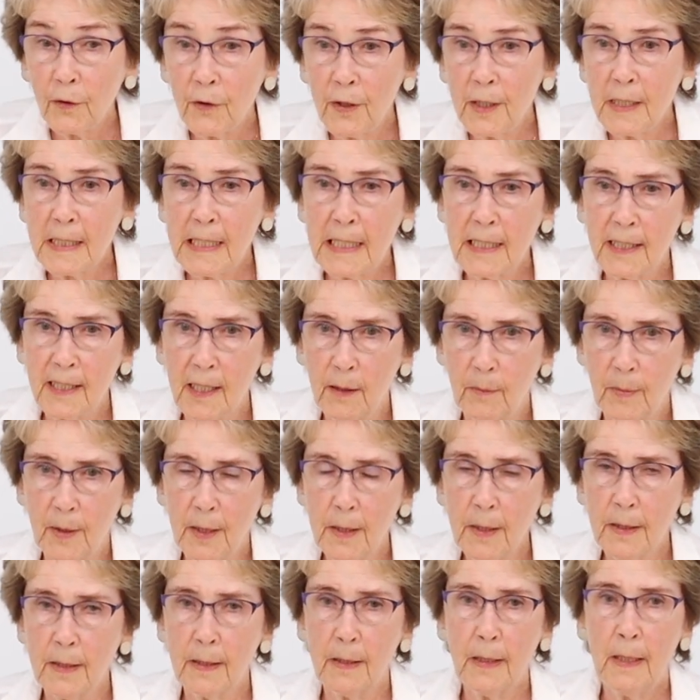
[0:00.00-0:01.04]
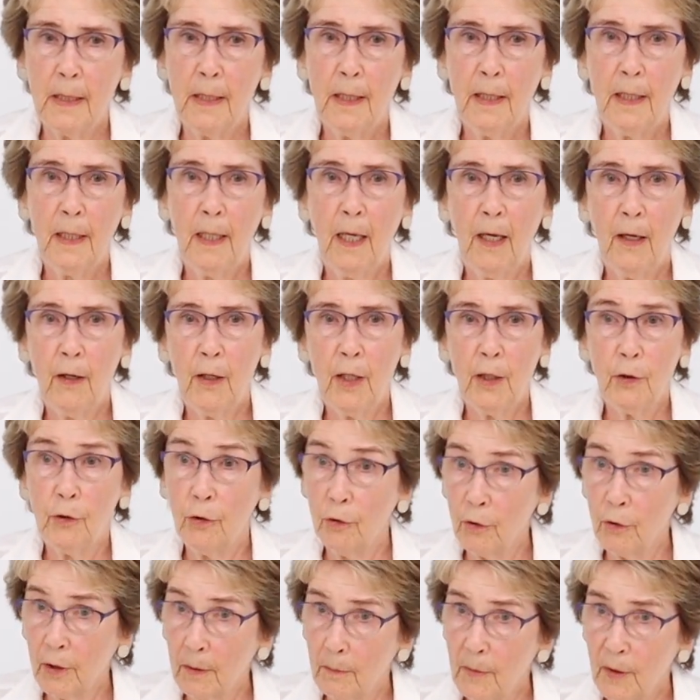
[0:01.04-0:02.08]
for this exhibit
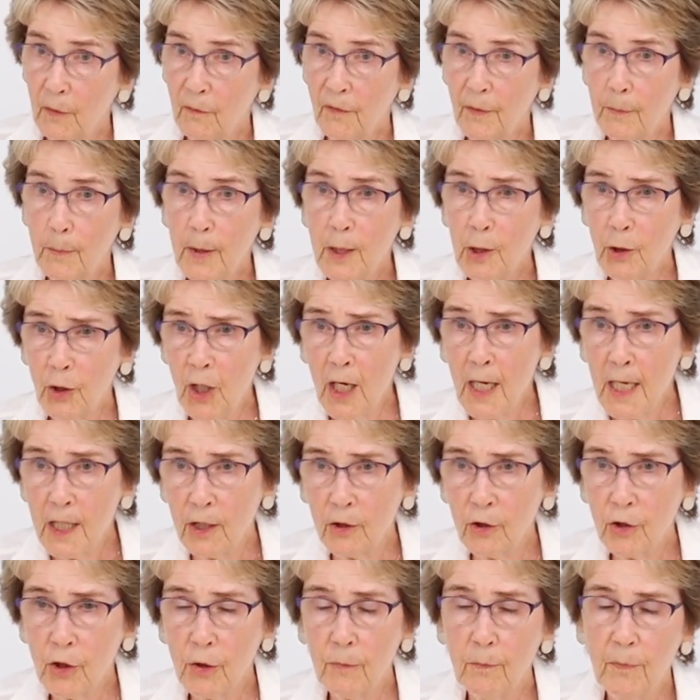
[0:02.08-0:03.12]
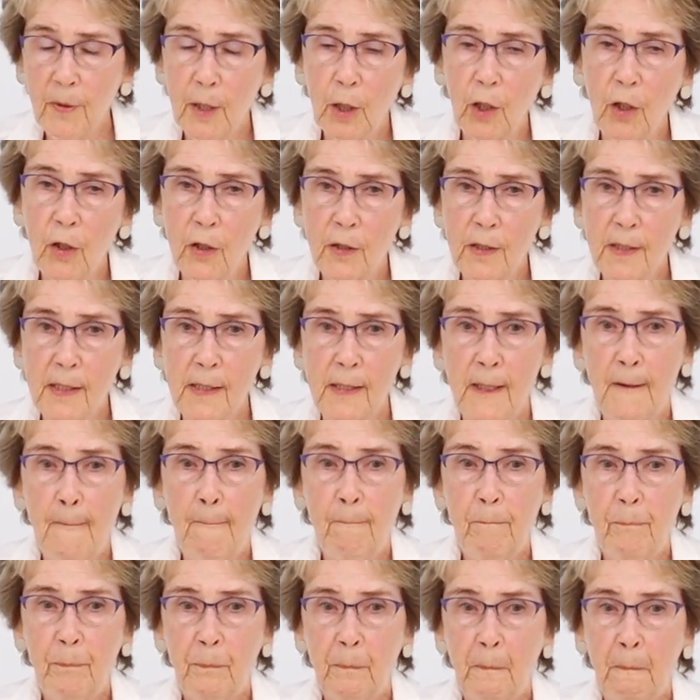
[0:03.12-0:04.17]
took a bit of a change because
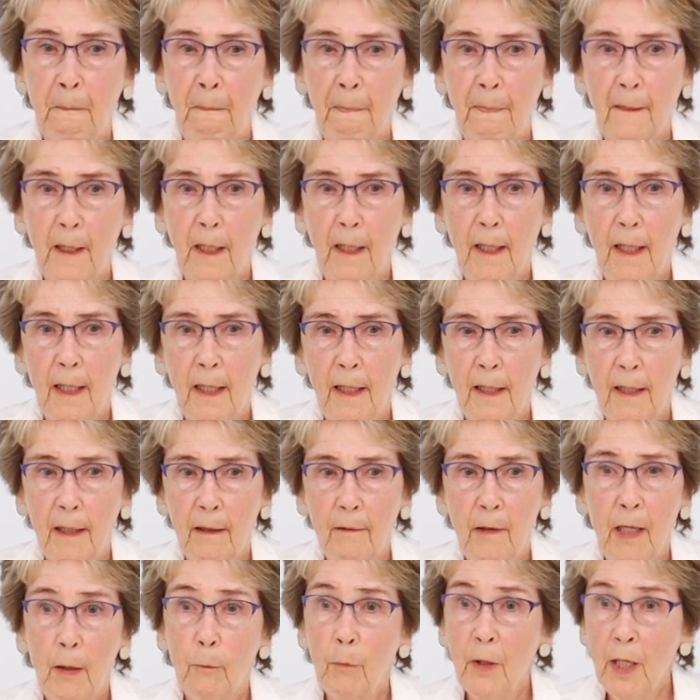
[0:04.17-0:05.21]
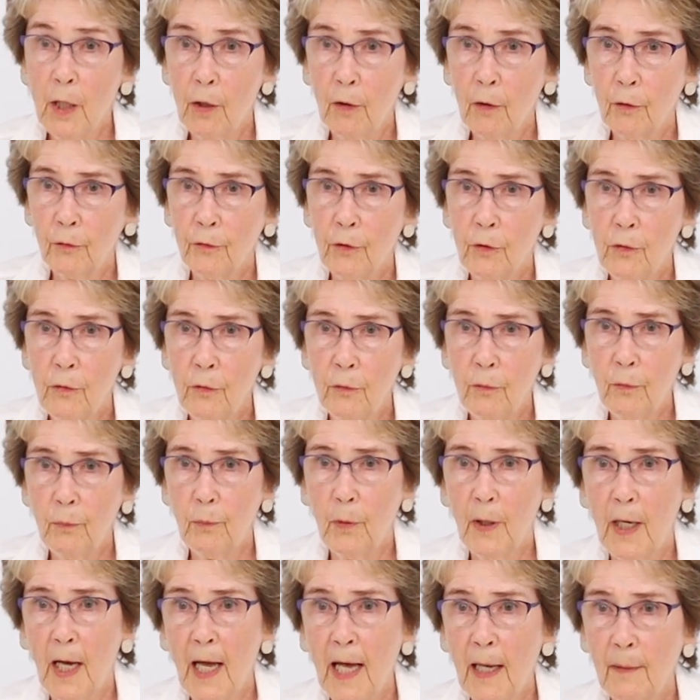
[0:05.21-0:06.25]
we all knew
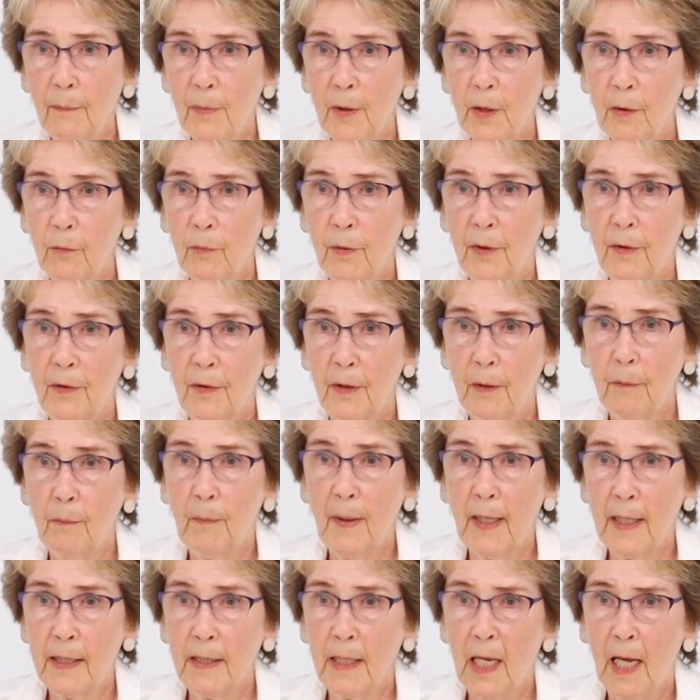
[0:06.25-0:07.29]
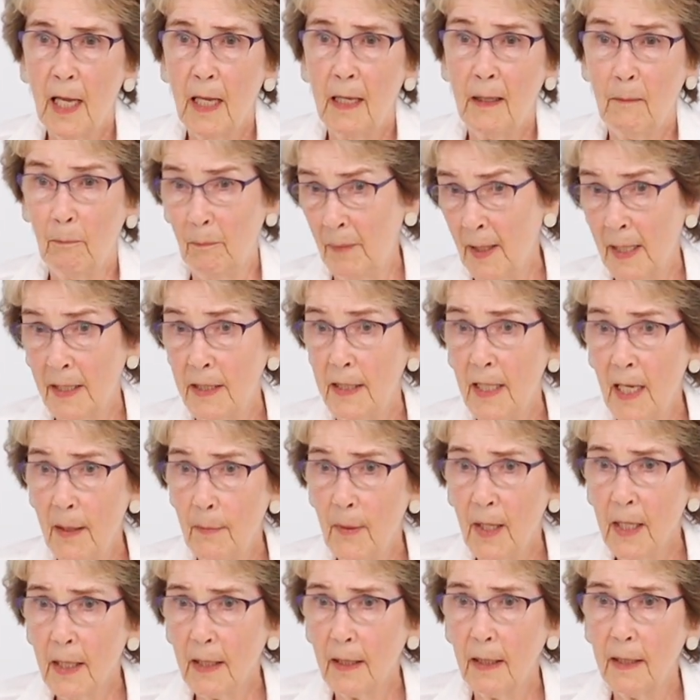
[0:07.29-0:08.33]
what happened with the
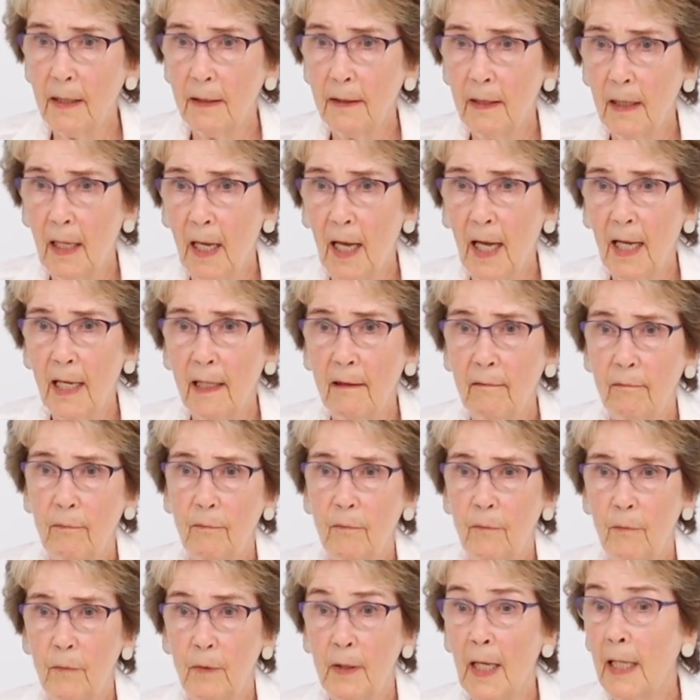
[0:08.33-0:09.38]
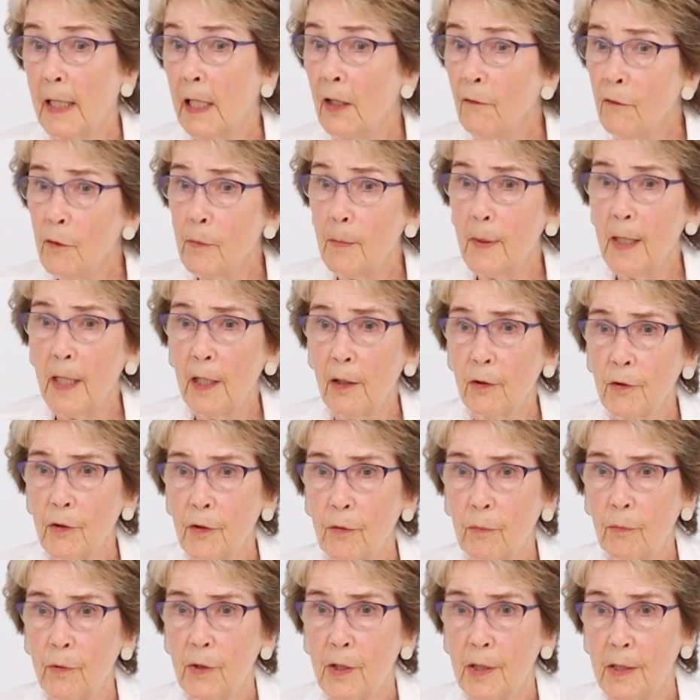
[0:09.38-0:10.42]
pandemic, and I, like everybody
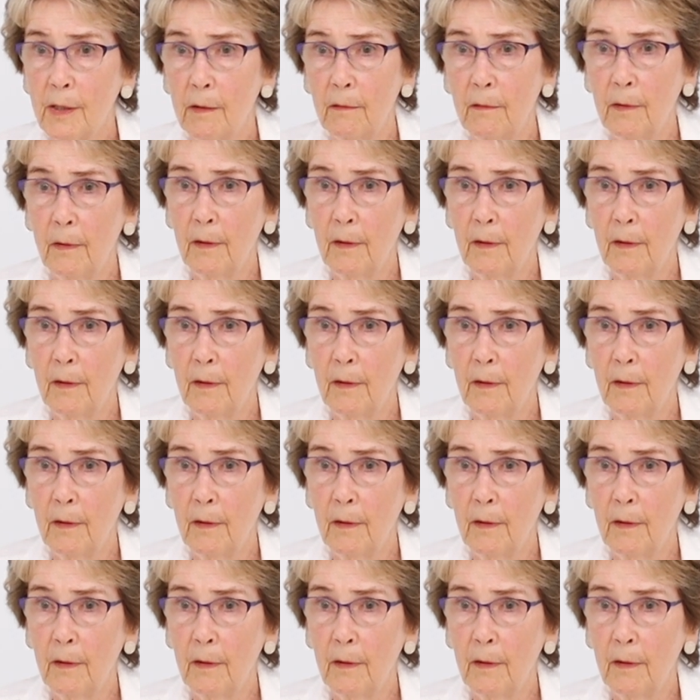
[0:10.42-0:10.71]
else, was